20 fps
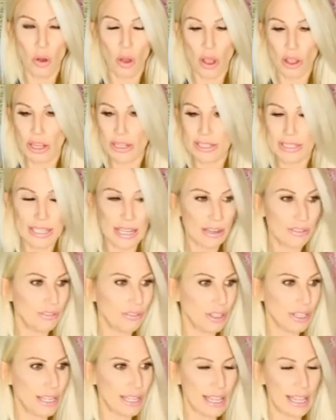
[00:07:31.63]
instead of
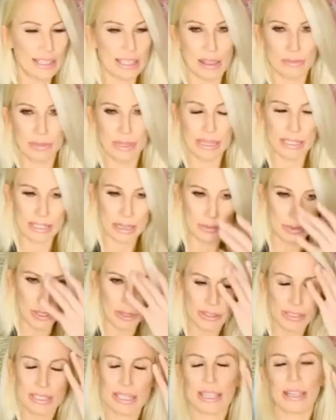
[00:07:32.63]
looking at that BMW
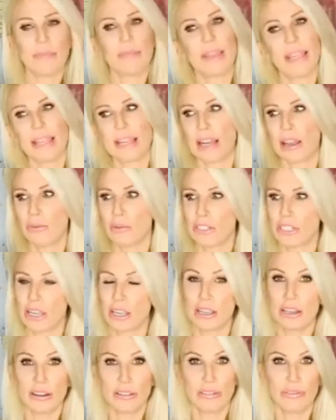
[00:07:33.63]
and saying, man, I wish I
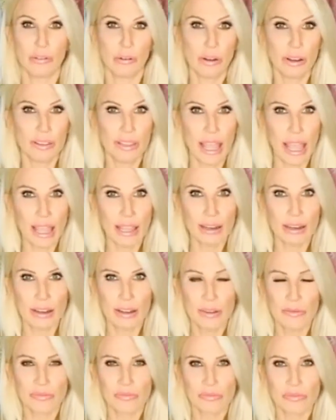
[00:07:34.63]
could afford that,
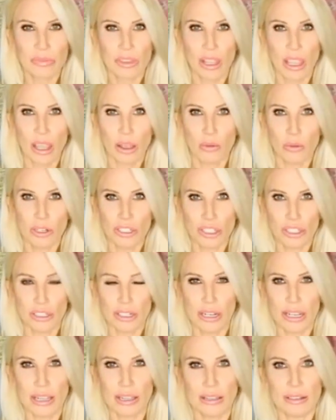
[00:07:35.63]
I want you
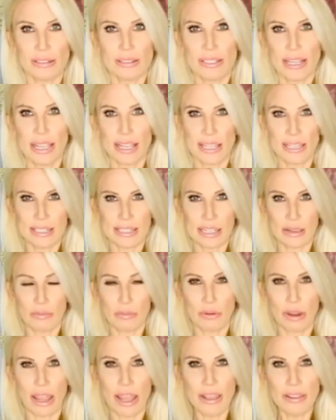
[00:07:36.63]
to take a deep
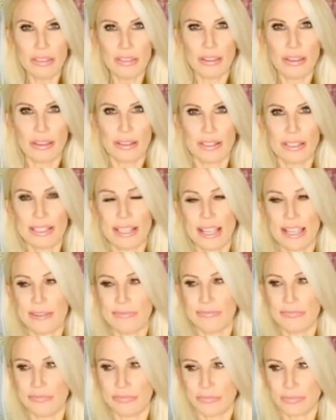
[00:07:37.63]
breath,
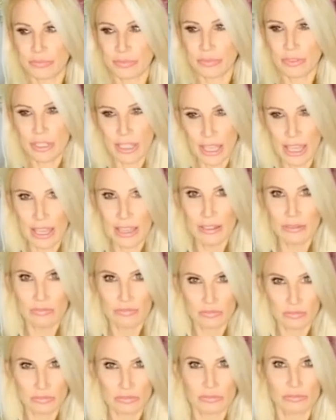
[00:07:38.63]
say, okay,
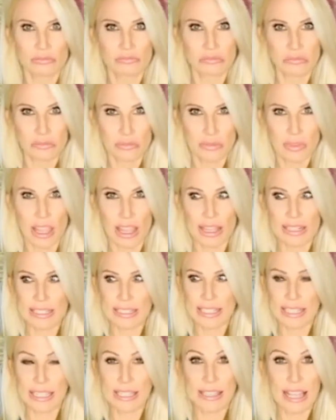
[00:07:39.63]
I
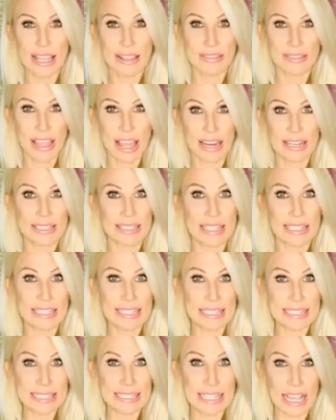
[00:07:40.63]
see that that is a
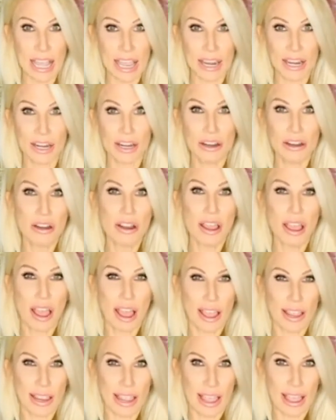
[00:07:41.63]
desire
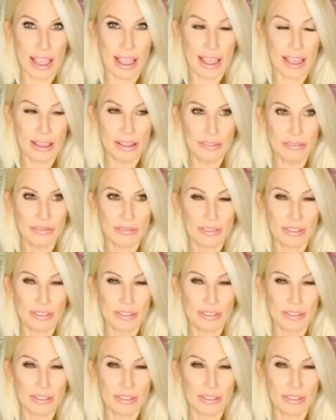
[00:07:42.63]
I have.